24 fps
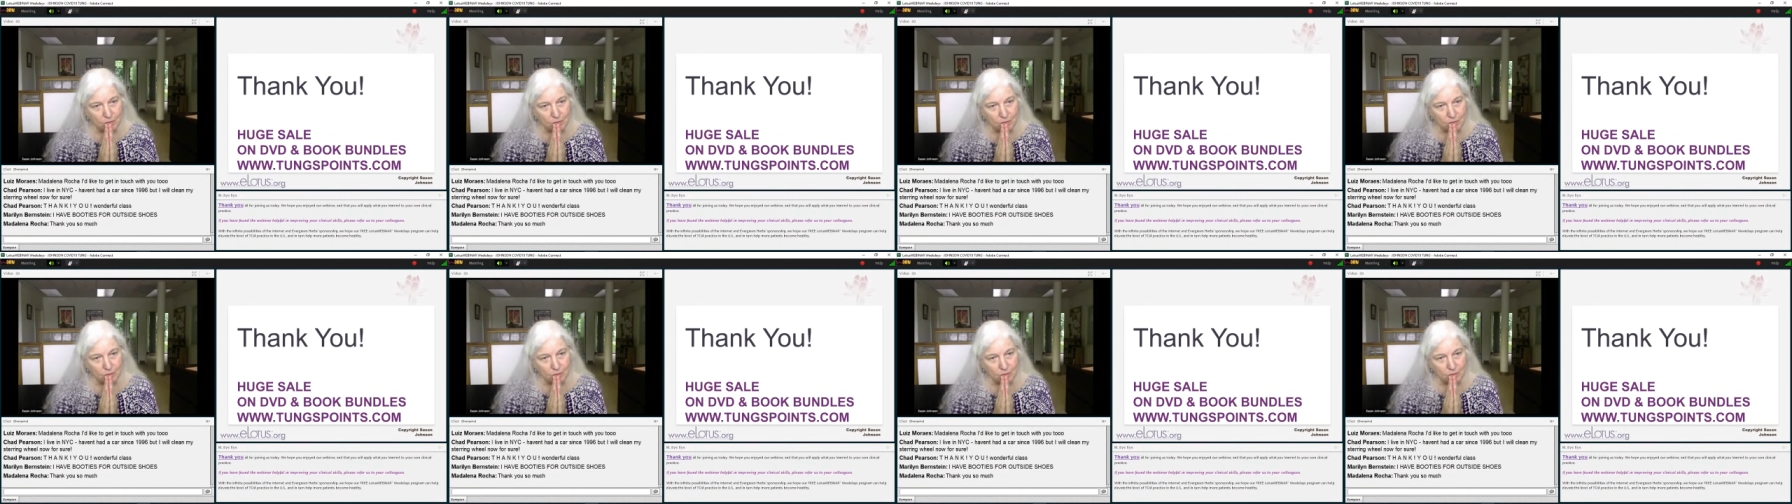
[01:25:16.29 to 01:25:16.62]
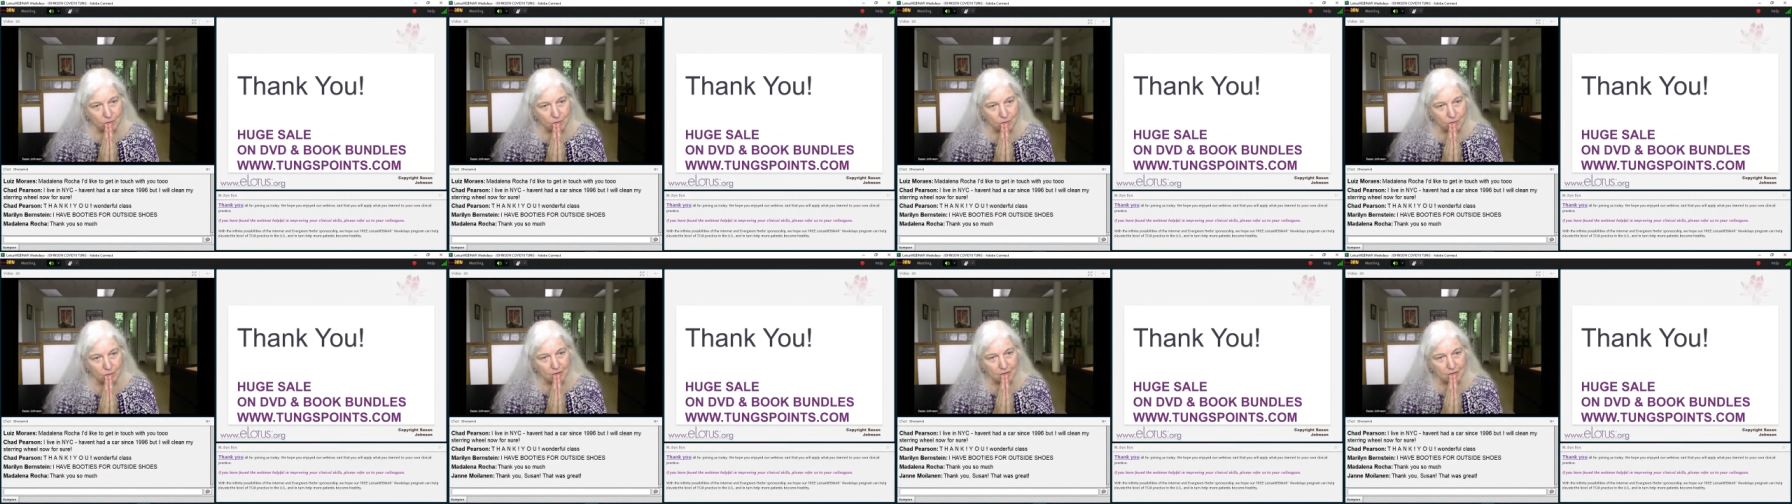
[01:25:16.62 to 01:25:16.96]

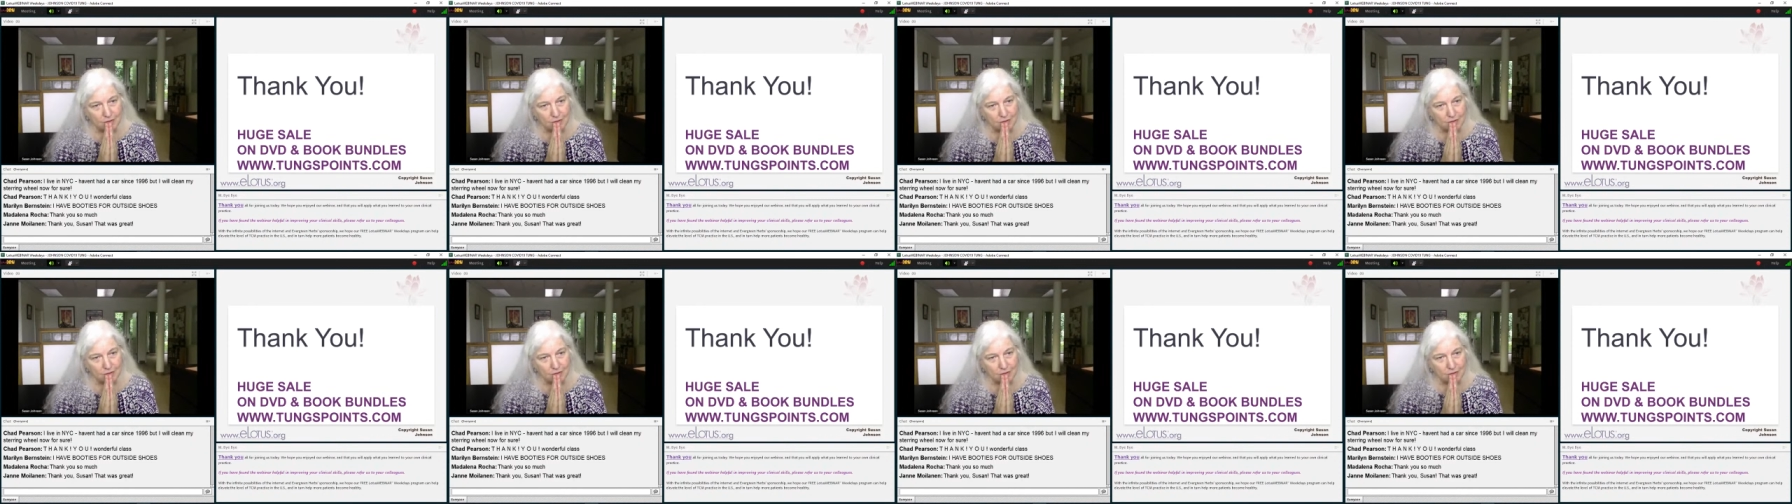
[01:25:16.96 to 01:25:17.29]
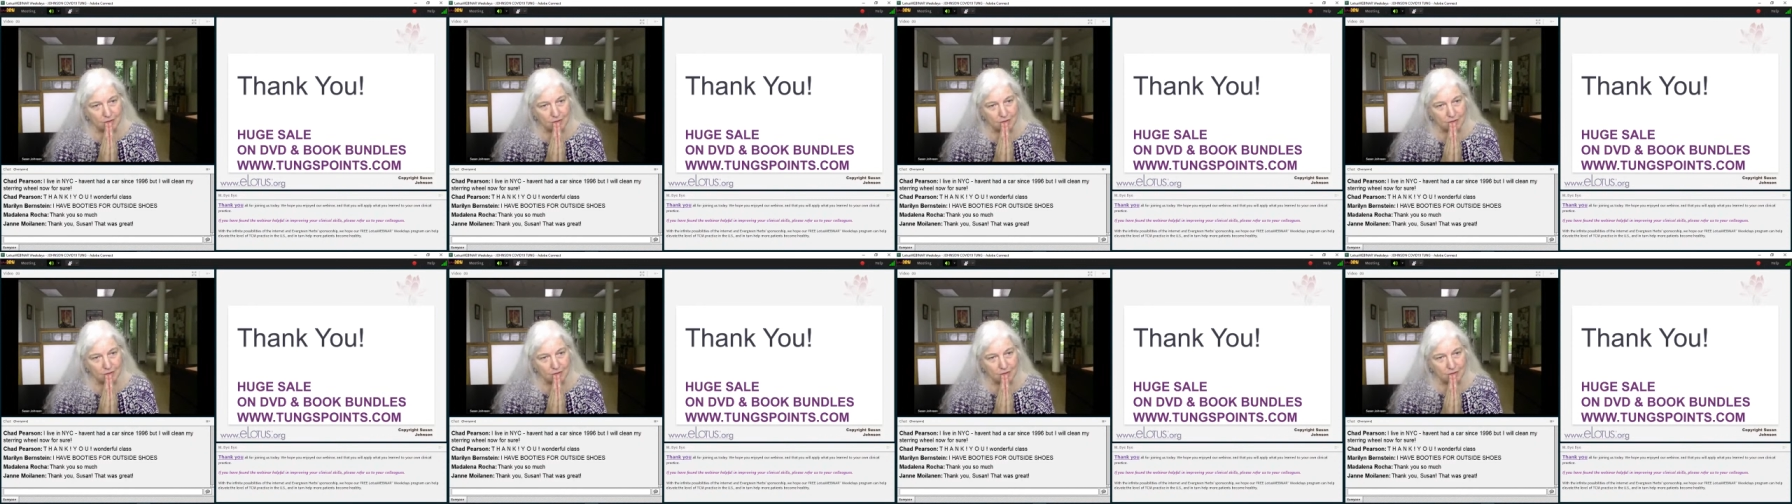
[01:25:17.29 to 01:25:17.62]
Okay,
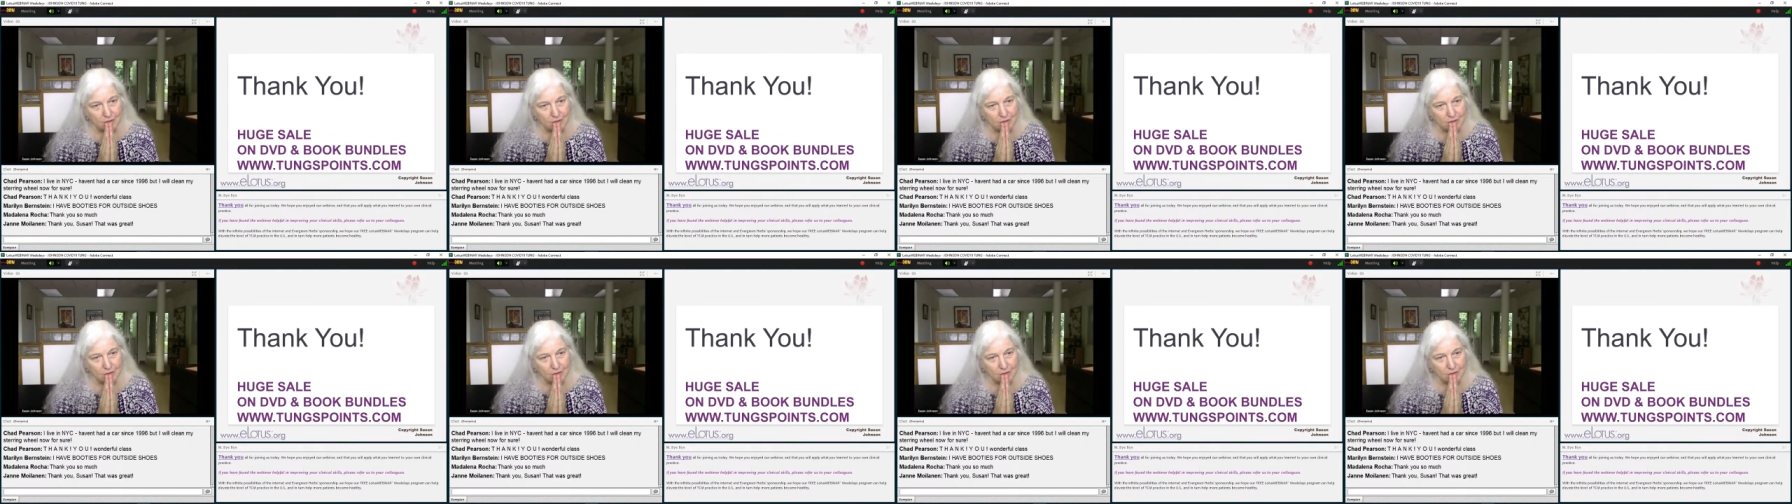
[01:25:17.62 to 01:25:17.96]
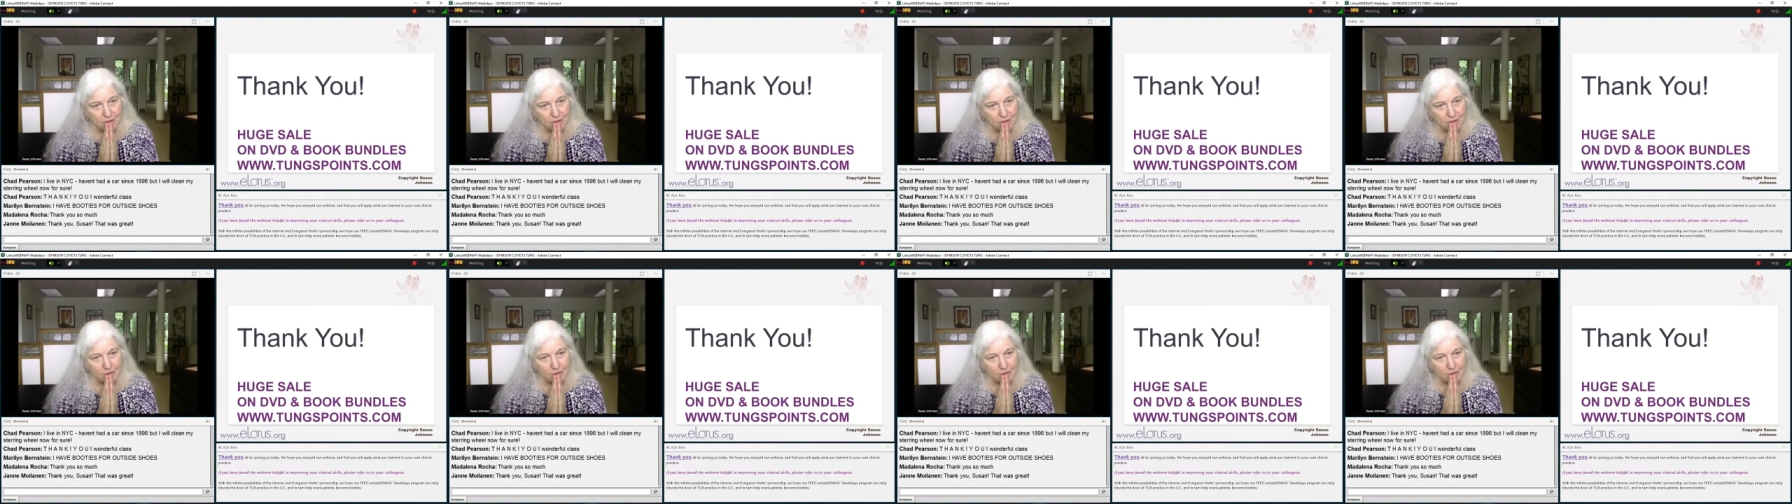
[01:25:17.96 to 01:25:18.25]
bye-bye.